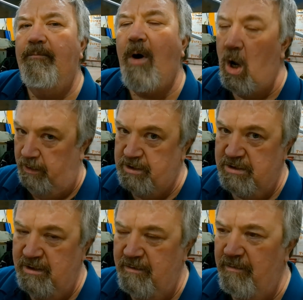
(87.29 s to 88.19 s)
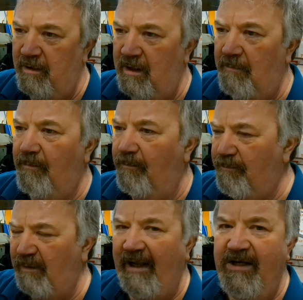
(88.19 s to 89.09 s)
polished, the
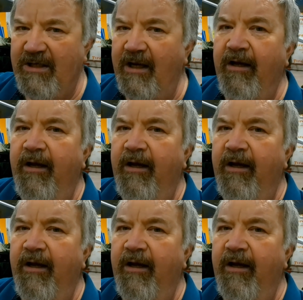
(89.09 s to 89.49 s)
plexi.